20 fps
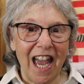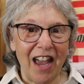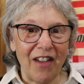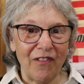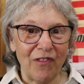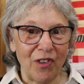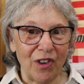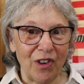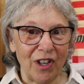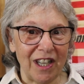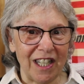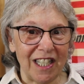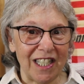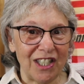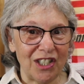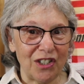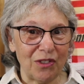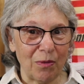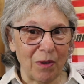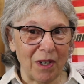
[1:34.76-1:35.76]
for at
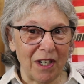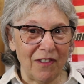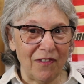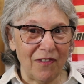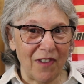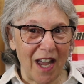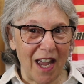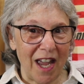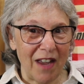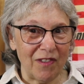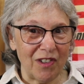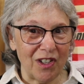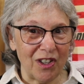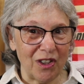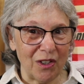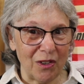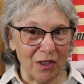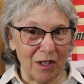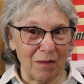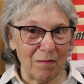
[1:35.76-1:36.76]
least 25 to
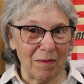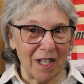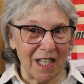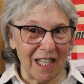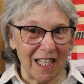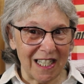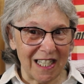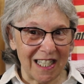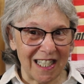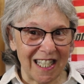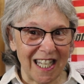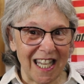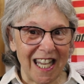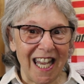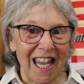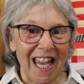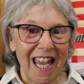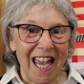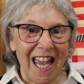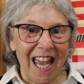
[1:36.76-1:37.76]
30 minutes
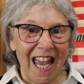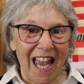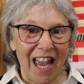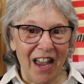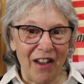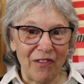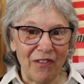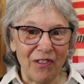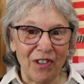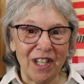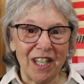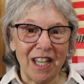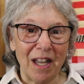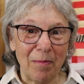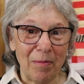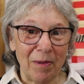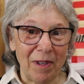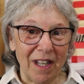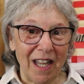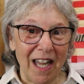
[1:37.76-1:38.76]
every
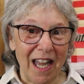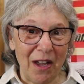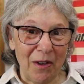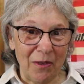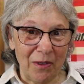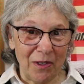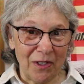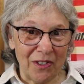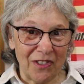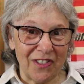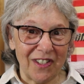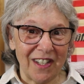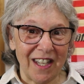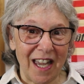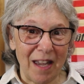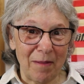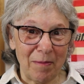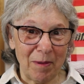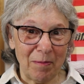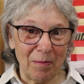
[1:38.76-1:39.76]
couple of hours.
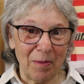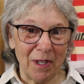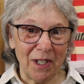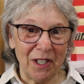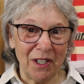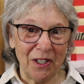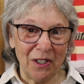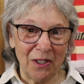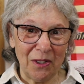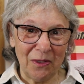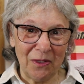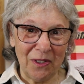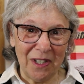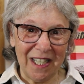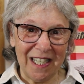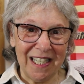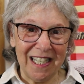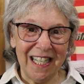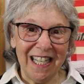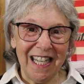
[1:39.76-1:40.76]
I've been putting her
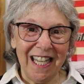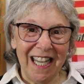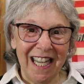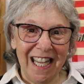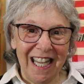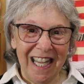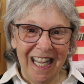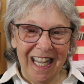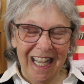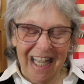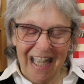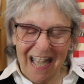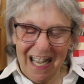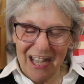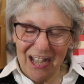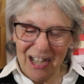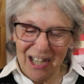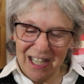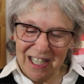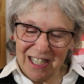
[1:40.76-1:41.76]
in.
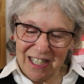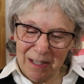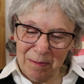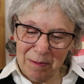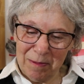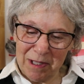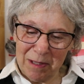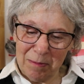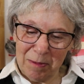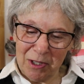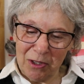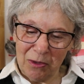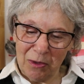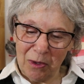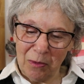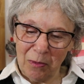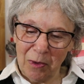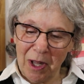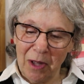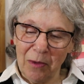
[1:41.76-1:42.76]
And she seems to be
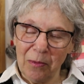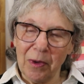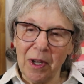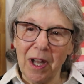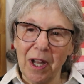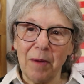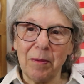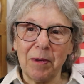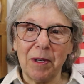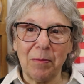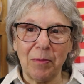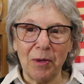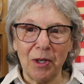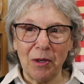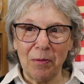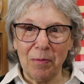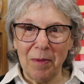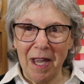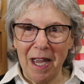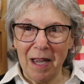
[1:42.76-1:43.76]
doing well. Well, I'm going to bring
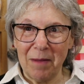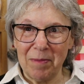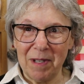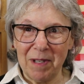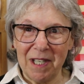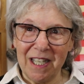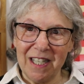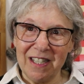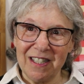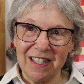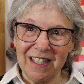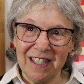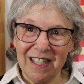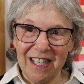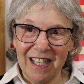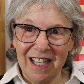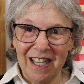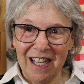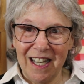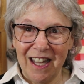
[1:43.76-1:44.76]
her back because
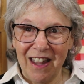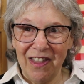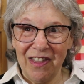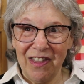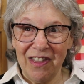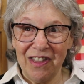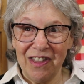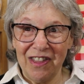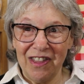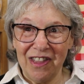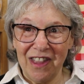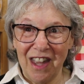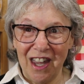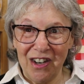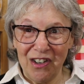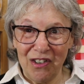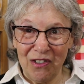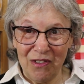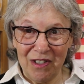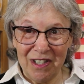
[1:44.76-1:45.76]
yeah,
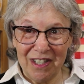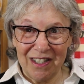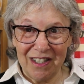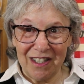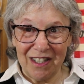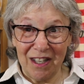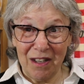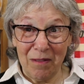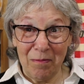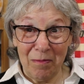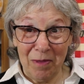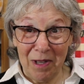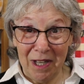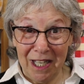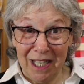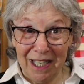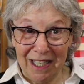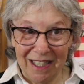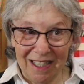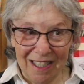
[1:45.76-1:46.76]
Thunder, Thunder is, is,
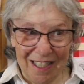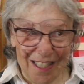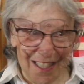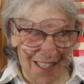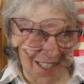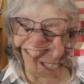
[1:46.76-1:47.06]
complaining.